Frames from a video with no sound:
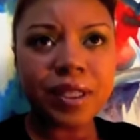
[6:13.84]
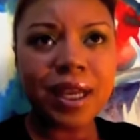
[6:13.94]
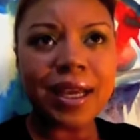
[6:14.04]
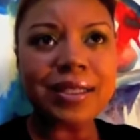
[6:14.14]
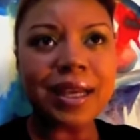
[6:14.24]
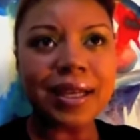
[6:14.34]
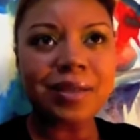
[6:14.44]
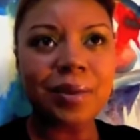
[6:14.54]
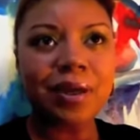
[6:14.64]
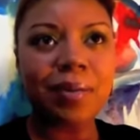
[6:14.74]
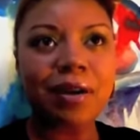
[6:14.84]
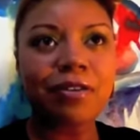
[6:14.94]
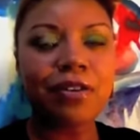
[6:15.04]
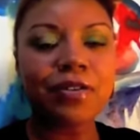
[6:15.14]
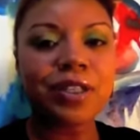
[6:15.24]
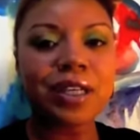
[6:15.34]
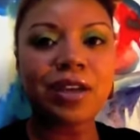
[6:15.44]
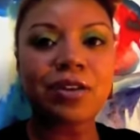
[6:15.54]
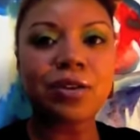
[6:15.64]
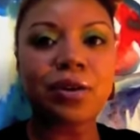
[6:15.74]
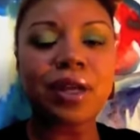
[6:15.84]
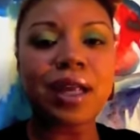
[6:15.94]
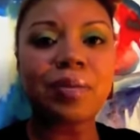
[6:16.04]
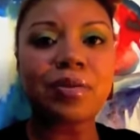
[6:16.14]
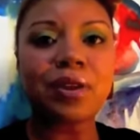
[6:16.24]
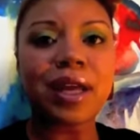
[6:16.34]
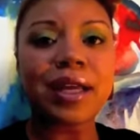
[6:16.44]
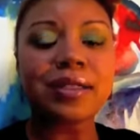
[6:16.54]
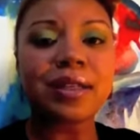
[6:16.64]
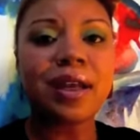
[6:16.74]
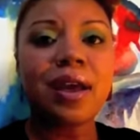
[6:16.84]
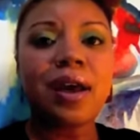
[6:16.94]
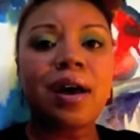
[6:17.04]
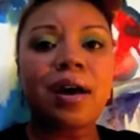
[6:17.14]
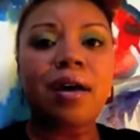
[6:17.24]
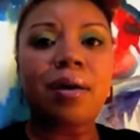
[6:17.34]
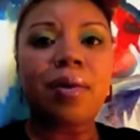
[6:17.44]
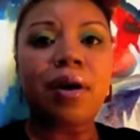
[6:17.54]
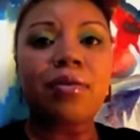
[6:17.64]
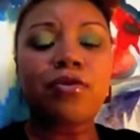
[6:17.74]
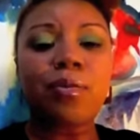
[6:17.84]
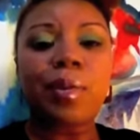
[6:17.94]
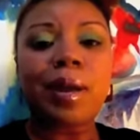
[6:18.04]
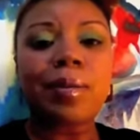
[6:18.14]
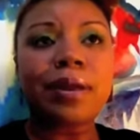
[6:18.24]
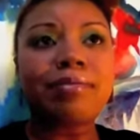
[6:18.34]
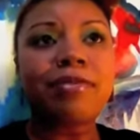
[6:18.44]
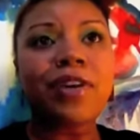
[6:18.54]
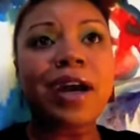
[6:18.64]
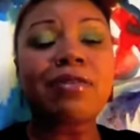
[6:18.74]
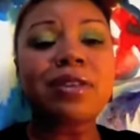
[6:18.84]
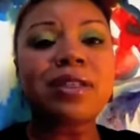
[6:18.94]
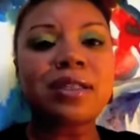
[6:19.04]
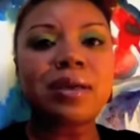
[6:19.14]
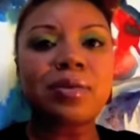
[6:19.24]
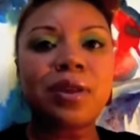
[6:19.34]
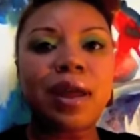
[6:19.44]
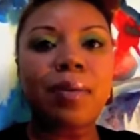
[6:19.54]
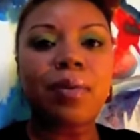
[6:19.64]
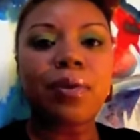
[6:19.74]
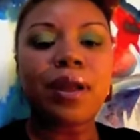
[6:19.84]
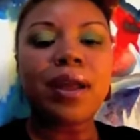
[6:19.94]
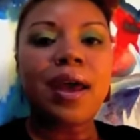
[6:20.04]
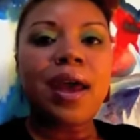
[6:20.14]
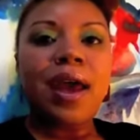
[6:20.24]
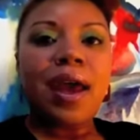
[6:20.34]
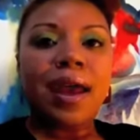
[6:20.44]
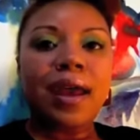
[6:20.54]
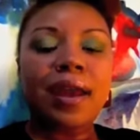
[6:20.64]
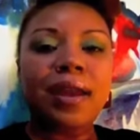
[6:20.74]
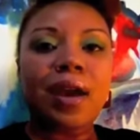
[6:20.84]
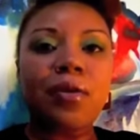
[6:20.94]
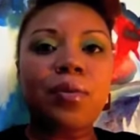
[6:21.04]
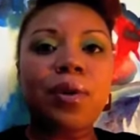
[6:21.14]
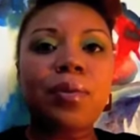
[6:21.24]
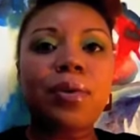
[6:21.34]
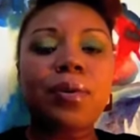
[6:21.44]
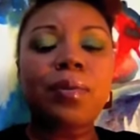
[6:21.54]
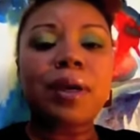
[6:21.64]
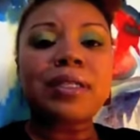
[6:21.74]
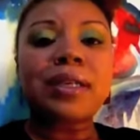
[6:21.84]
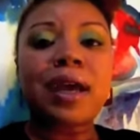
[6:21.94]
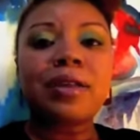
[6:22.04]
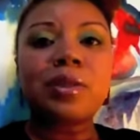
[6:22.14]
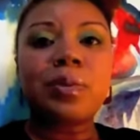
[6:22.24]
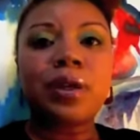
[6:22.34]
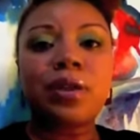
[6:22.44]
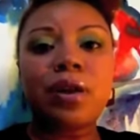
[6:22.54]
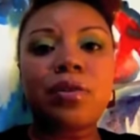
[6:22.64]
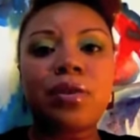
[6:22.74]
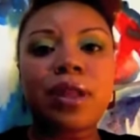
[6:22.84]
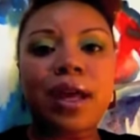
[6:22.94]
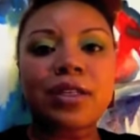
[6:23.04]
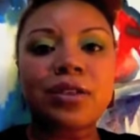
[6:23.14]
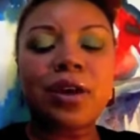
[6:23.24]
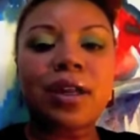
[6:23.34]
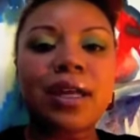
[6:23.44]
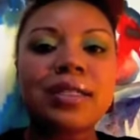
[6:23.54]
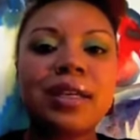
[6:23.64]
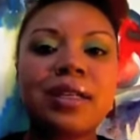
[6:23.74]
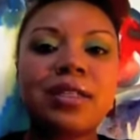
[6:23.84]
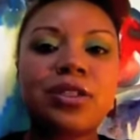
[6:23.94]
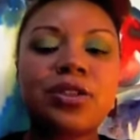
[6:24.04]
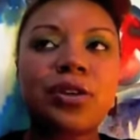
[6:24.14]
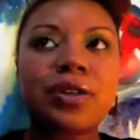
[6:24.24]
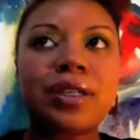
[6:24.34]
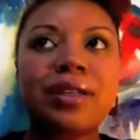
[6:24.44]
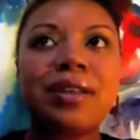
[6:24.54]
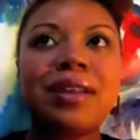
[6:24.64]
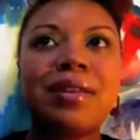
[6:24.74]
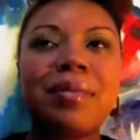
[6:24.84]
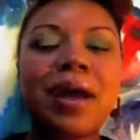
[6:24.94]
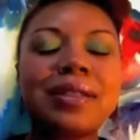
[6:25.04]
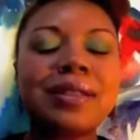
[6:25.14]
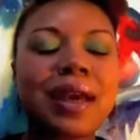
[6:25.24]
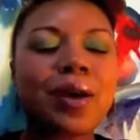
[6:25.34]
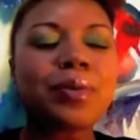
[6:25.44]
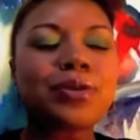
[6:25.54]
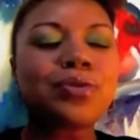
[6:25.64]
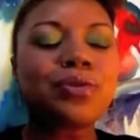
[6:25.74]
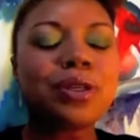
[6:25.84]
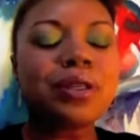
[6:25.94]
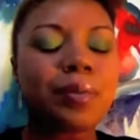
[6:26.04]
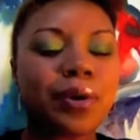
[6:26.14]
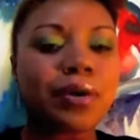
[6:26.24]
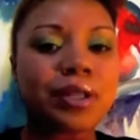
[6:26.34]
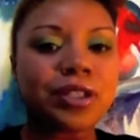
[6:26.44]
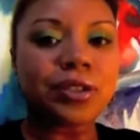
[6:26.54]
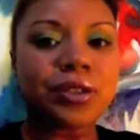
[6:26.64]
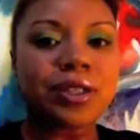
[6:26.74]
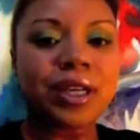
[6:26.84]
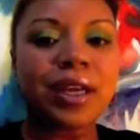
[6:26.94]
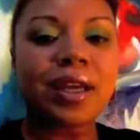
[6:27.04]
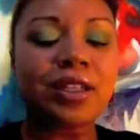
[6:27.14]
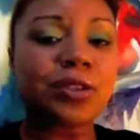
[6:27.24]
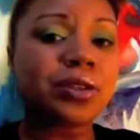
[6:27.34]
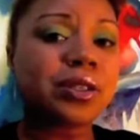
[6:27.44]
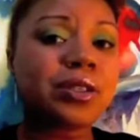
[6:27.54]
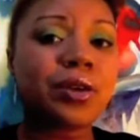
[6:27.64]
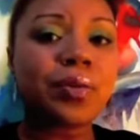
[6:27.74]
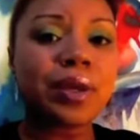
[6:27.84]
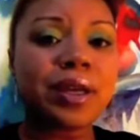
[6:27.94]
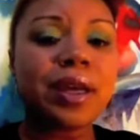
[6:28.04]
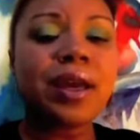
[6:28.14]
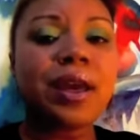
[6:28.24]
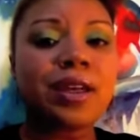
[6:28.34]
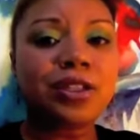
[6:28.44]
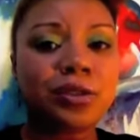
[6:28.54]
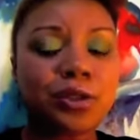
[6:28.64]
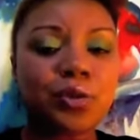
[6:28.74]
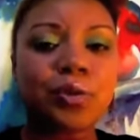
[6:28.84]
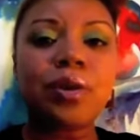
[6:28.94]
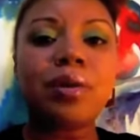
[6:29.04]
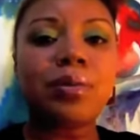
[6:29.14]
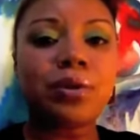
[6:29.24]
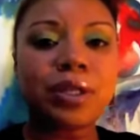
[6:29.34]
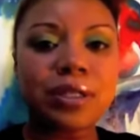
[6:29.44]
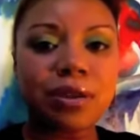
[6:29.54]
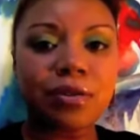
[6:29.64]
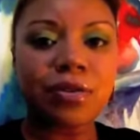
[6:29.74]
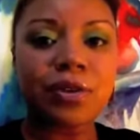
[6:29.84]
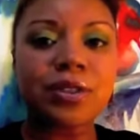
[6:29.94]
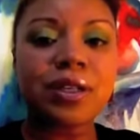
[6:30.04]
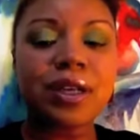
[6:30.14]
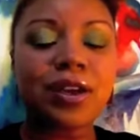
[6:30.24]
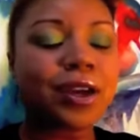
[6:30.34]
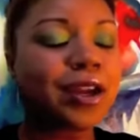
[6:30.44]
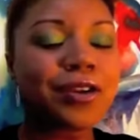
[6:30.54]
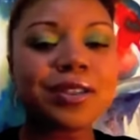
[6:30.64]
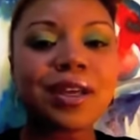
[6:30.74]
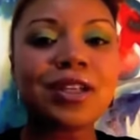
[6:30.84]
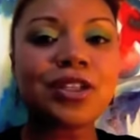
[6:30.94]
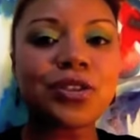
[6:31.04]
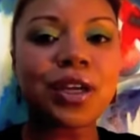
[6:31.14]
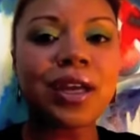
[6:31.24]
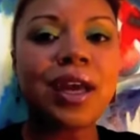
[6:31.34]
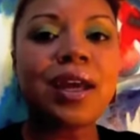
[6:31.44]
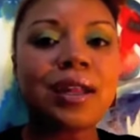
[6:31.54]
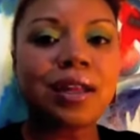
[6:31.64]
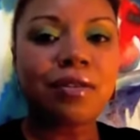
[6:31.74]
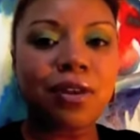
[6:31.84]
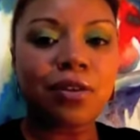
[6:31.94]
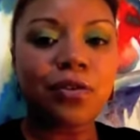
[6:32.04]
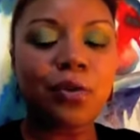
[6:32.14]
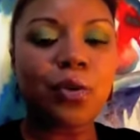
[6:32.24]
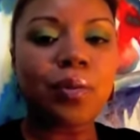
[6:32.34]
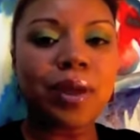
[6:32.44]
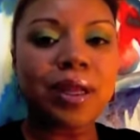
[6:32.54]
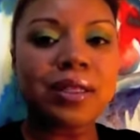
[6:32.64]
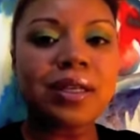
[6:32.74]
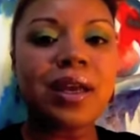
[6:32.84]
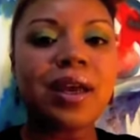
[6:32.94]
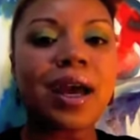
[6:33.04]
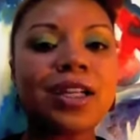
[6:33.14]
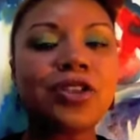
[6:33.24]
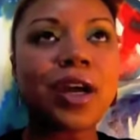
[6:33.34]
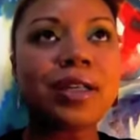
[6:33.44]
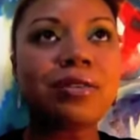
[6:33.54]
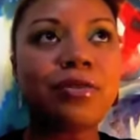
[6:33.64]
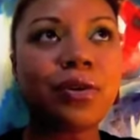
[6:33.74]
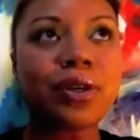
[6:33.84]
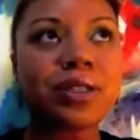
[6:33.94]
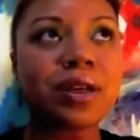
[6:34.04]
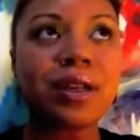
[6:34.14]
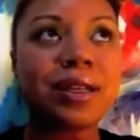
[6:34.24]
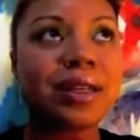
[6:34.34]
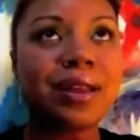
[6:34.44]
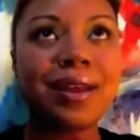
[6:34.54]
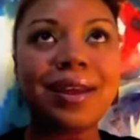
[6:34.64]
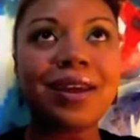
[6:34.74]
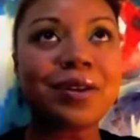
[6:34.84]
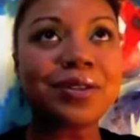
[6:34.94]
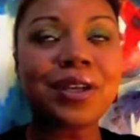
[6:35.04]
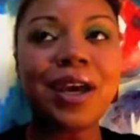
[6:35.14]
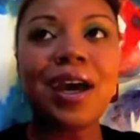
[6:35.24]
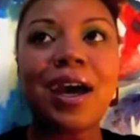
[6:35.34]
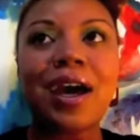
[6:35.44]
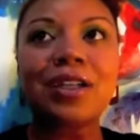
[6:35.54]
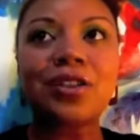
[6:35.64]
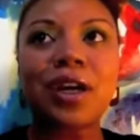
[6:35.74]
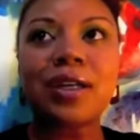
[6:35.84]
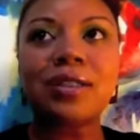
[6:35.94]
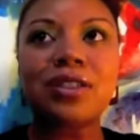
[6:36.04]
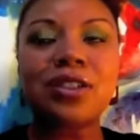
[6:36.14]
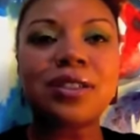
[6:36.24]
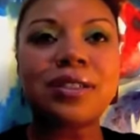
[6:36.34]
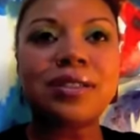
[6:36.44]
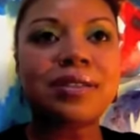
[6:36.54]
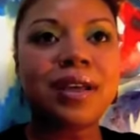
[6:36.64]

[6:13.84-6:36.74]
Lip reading: I guess I had to be about 15 years old. I had been relaxing from maybe 5 or 6 up to that point. And I remember my stylist putting on a relaxer, and I said to Shirley, my scalp is really burning, Shirley. And Shirley told me, as usual, beauty suffers. Your hair is not straight. Leave it in a few more minutes. I tried to focus on anything else. I tried to just